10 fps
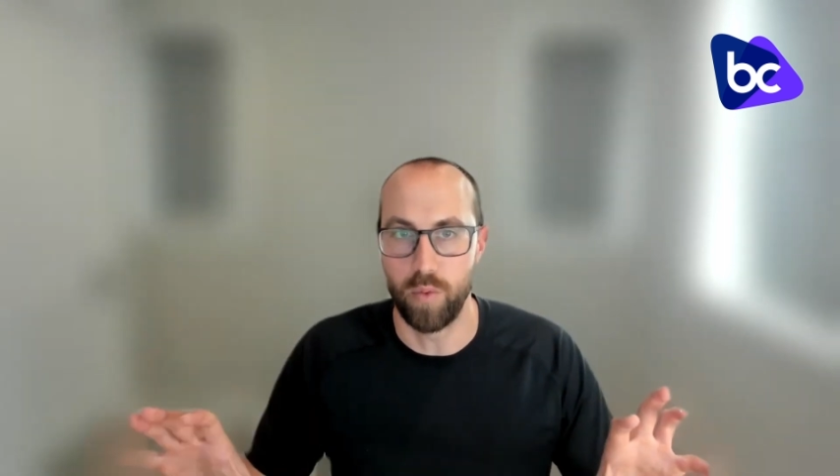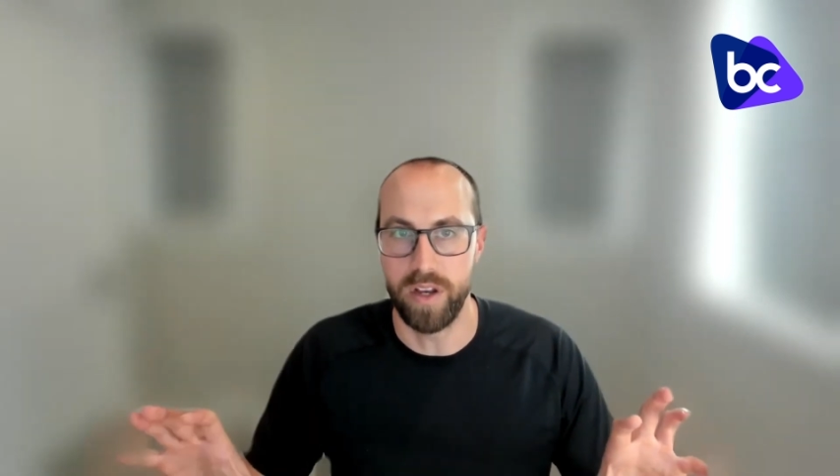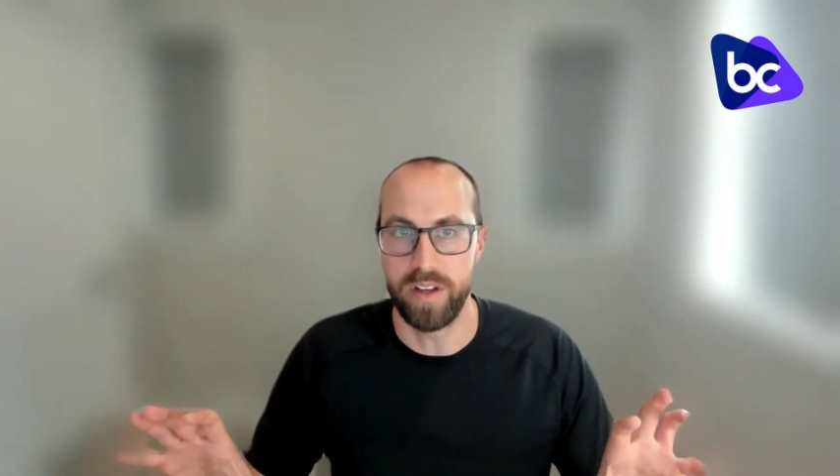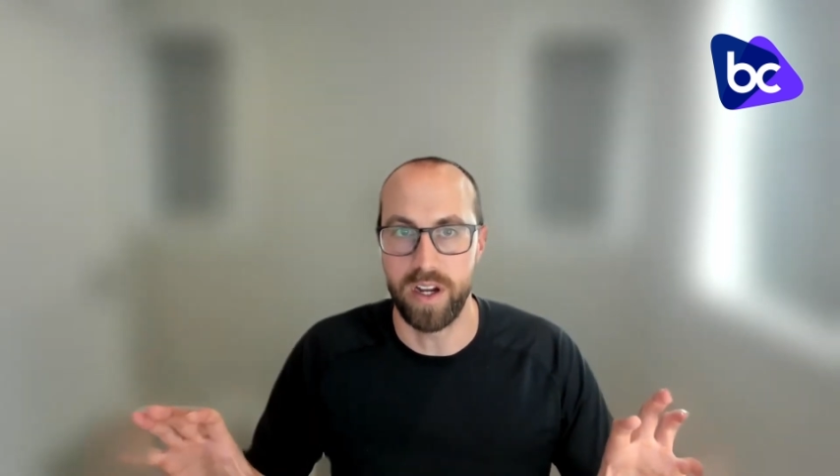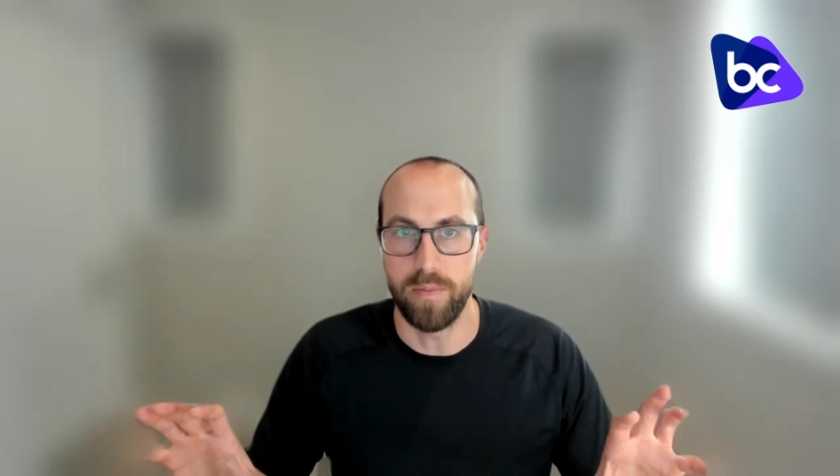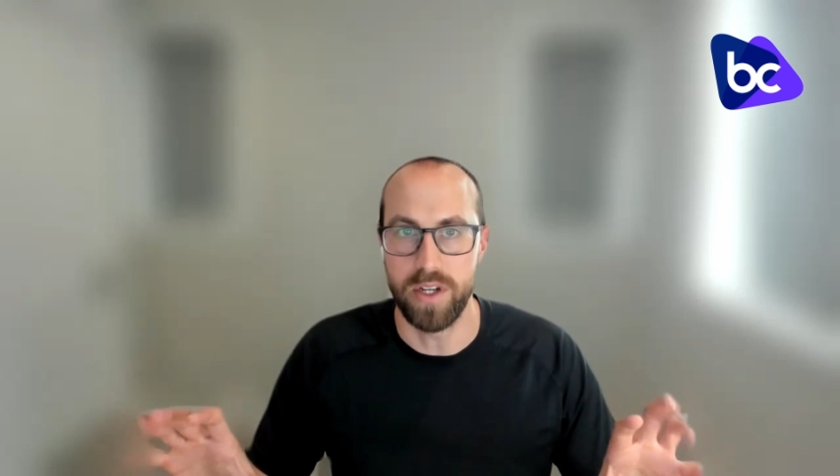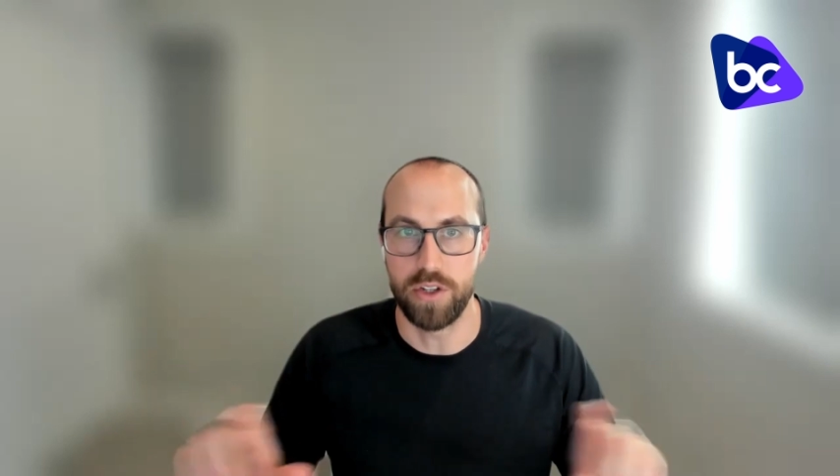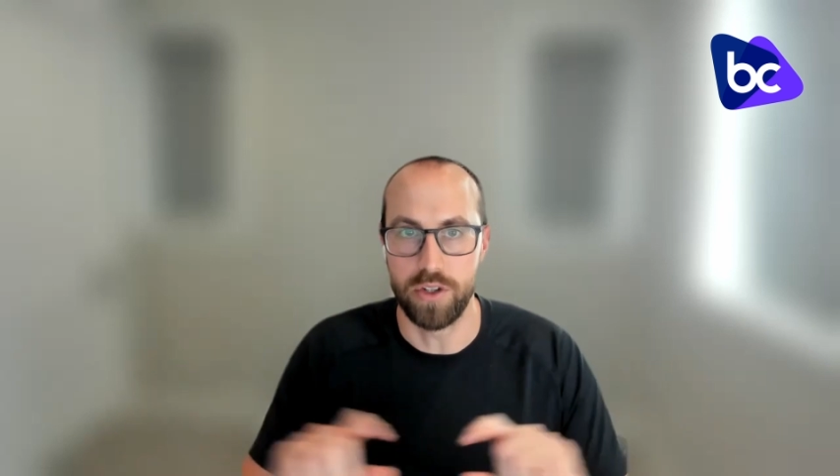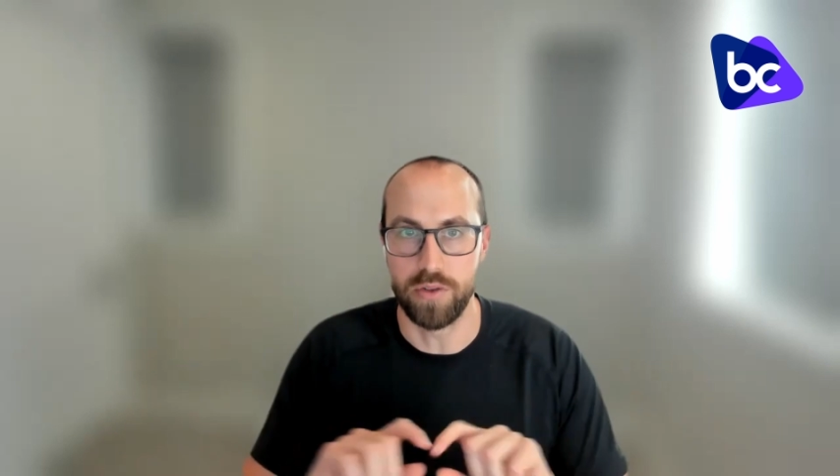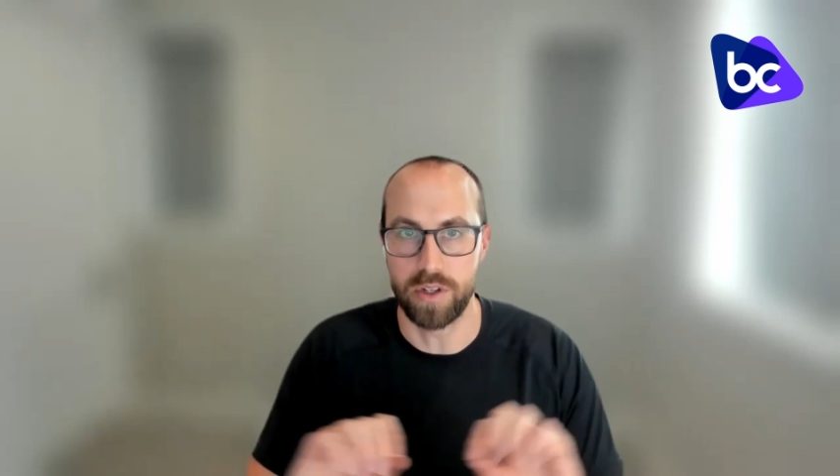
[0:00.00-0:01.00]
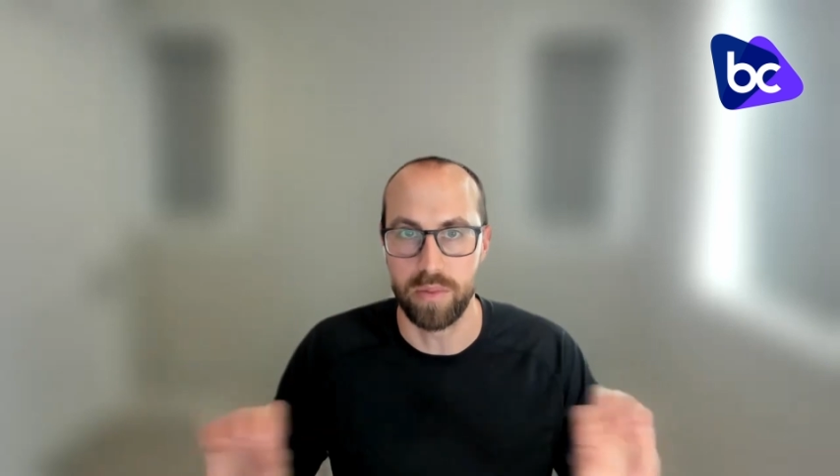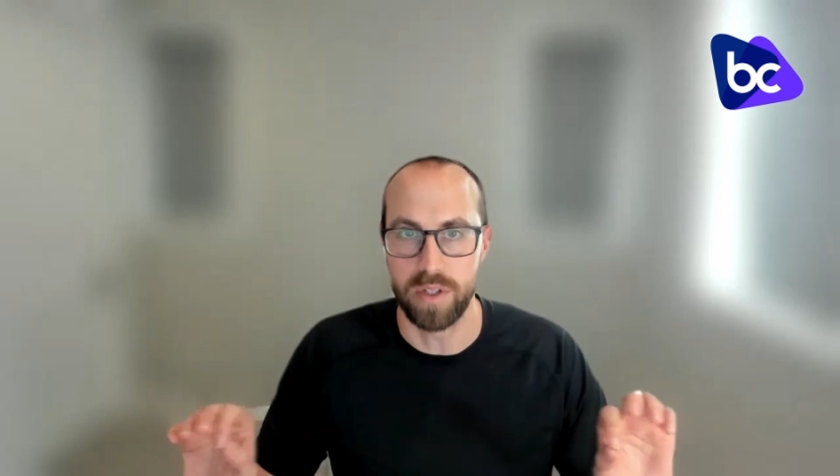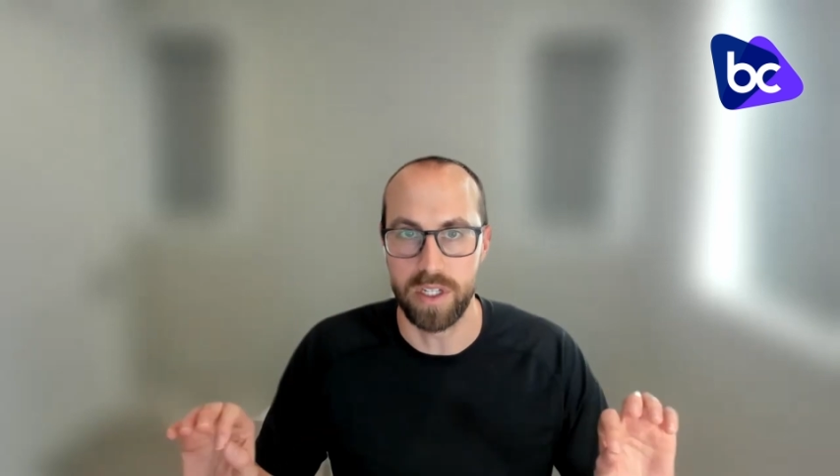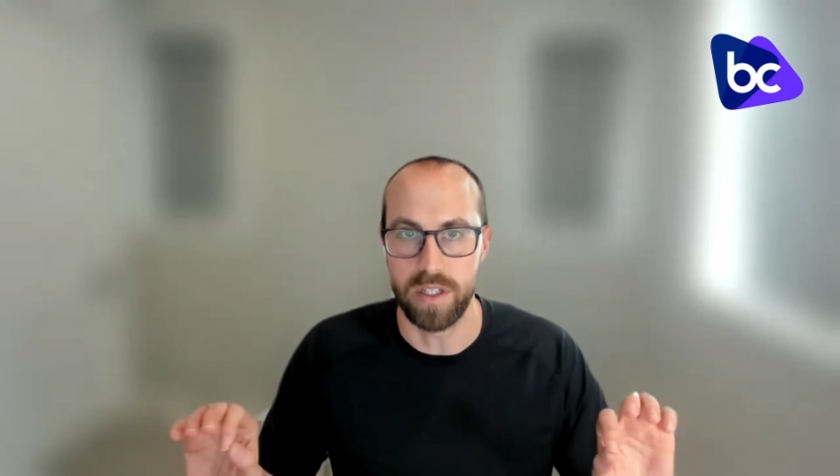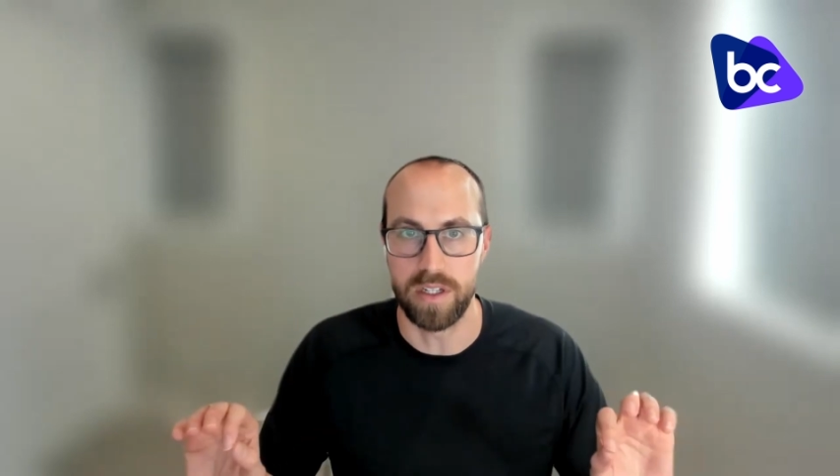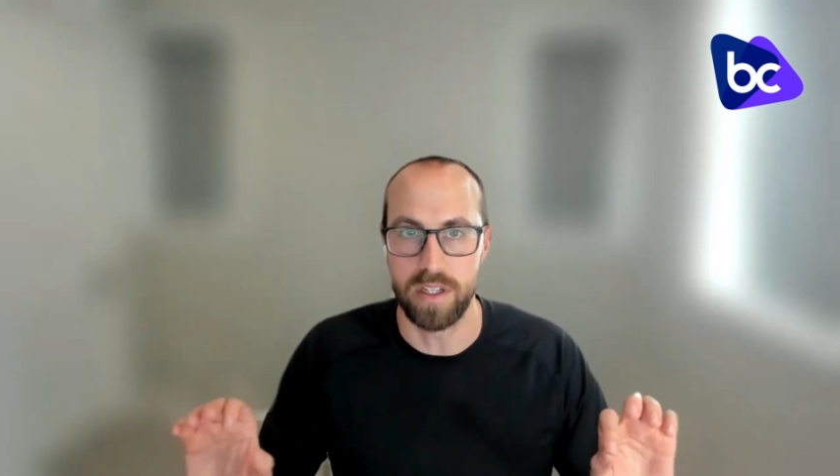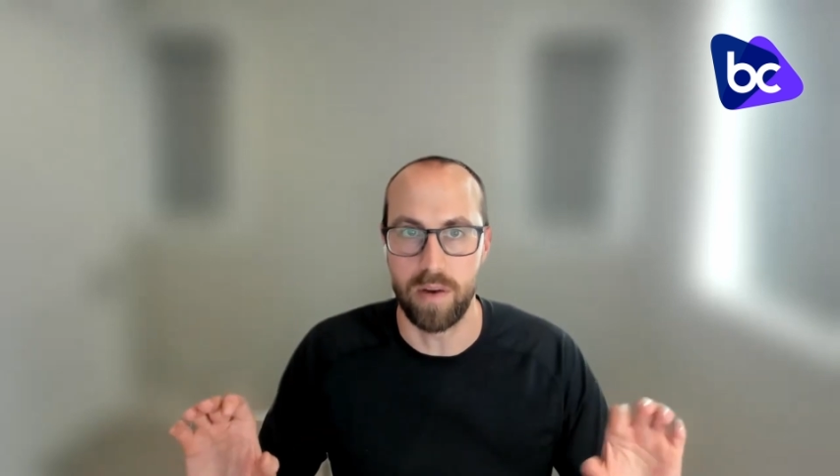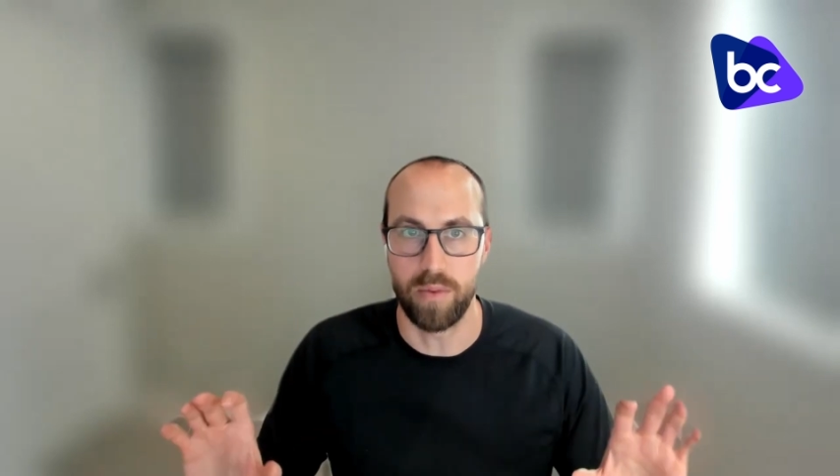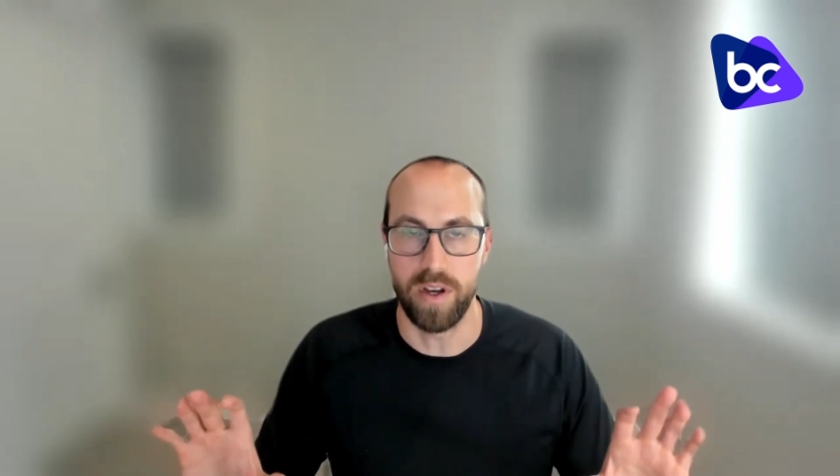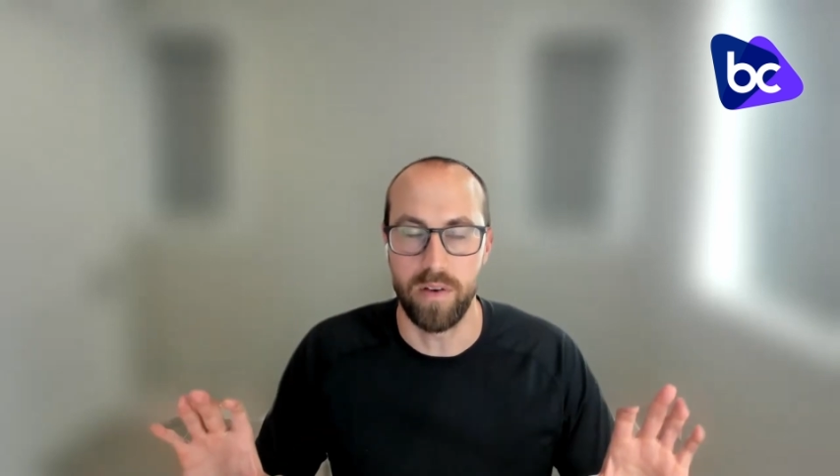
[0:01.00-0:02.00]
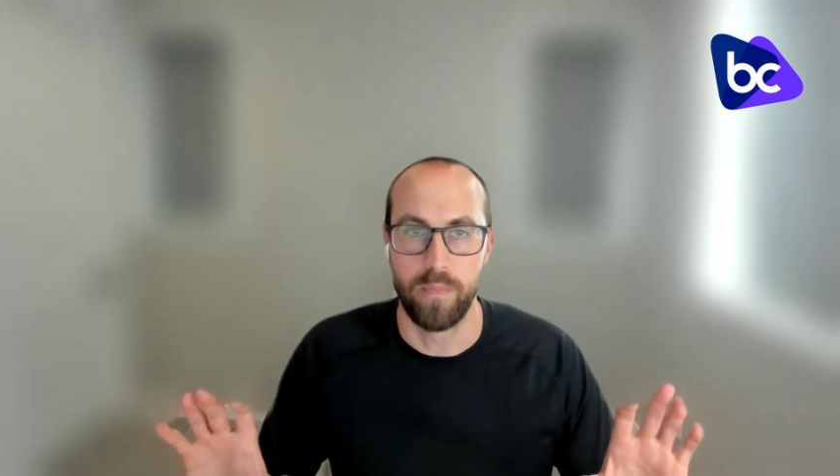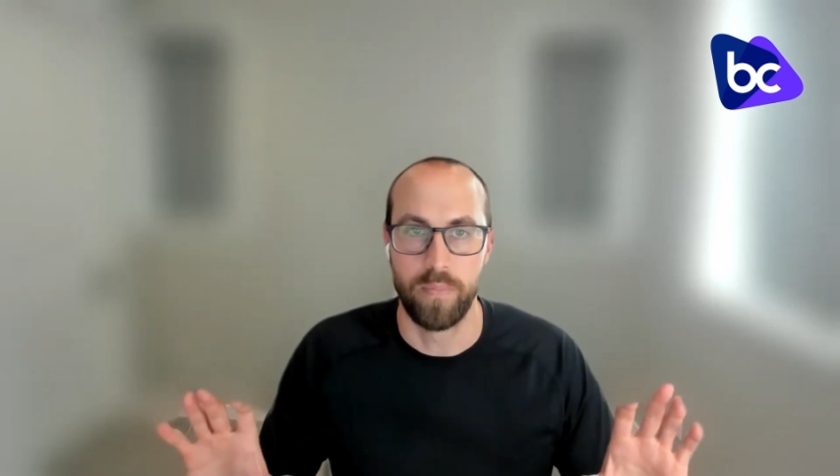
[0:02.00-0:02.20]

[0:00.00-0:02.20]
runtime issues completely separate.